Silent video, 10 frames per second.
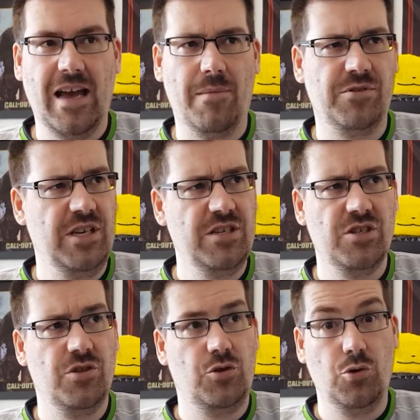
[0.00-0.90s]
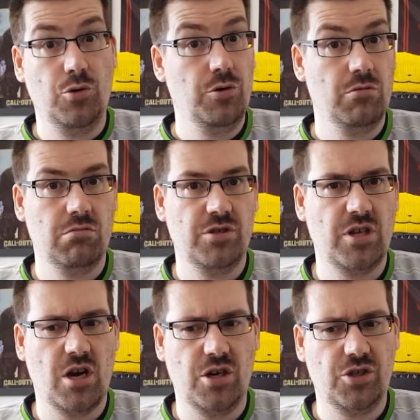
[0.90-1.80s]
Season 2
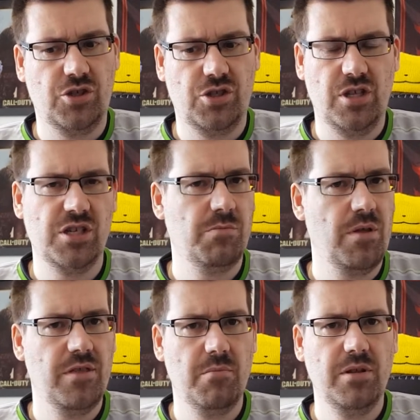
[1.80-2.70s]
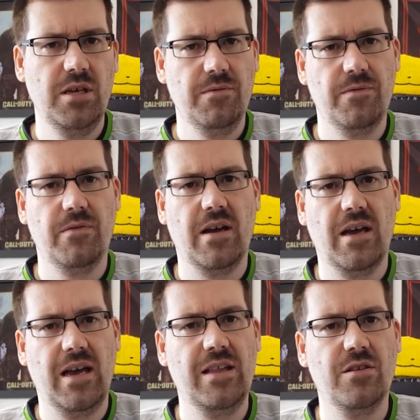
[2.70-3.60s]
starts this month, I believe,
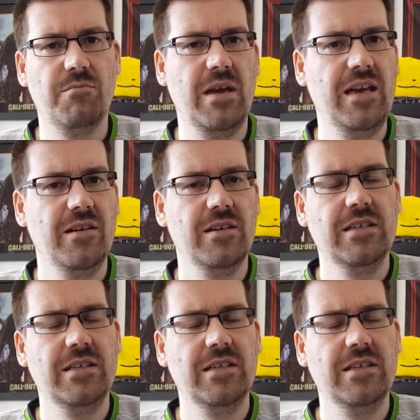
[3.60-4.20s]
end of May.